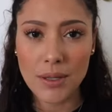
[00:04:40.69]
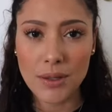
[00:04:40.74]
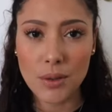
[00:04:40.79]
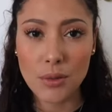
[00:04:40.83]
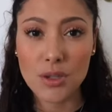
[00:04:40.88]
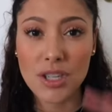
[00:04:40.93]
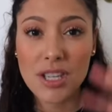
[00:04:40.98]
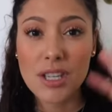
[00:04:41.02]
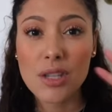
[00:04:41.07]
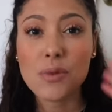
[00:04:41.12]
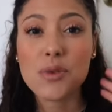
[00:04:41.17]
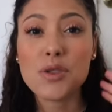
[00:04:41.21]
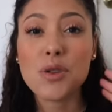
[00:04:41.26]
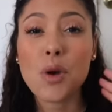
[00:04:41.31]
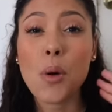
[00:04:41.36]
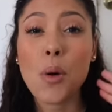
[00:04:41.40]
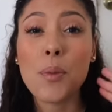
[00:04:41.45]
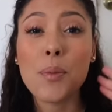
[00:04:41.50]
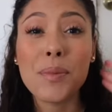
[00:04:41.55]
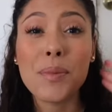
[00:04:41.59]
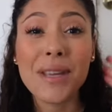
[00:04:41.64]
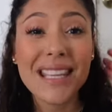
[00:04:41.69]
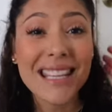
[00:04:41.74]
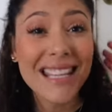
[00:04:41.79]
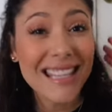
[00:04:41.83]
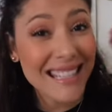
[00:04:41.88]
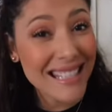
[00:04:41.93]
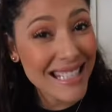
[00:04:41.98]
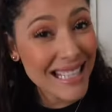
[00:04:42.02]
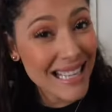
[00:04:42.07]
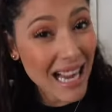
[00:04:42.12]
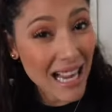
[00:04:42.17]
So Jesus was
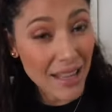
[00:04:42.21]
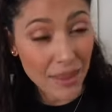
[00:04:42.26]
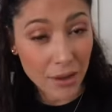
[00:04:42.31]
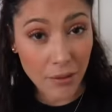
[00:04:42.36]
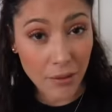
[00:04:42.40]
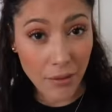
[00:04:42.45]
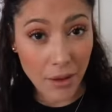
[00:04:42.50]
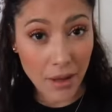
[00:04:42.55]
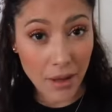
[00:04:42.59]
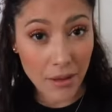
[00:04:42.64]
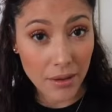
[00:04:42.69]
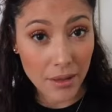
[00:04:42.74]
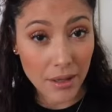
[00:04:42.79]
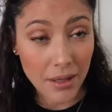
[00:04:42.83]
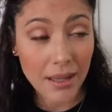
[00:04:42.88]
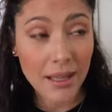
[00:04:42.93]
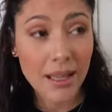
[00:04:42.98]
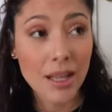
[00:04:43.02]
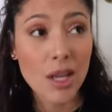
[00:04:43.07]
obedient to God the Father